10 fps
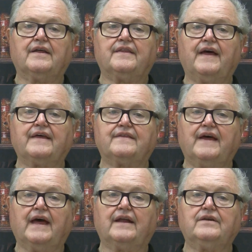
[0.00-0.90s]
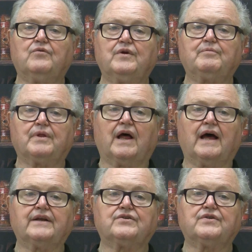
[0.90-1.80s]
They then
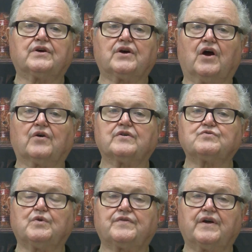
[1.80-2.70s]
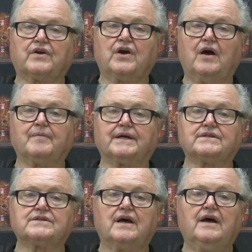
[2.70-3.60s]
replied to the Congress with their
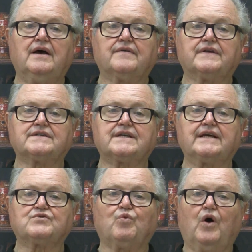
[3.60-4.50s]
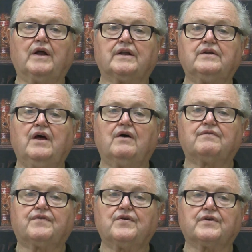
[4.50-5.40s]
comments. The states wanted
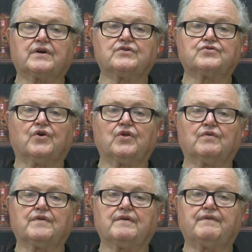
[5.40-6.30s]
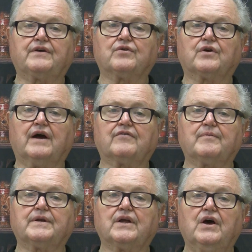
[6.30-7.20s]
further control over the federal
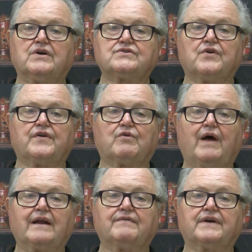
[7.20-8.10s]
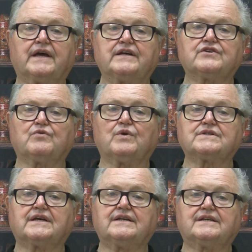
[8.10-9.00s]
government, so their ratification
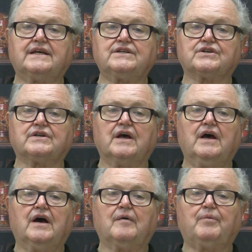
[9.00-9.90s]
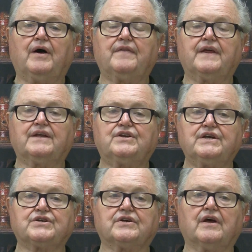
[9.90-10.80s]
was contingent upon the
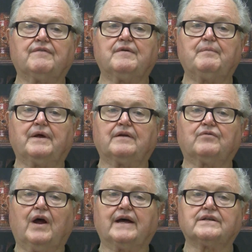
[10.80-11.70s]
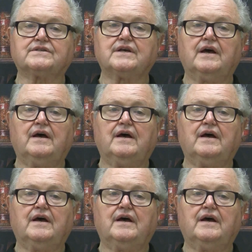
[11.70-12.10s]
addition of the Bill of Rights.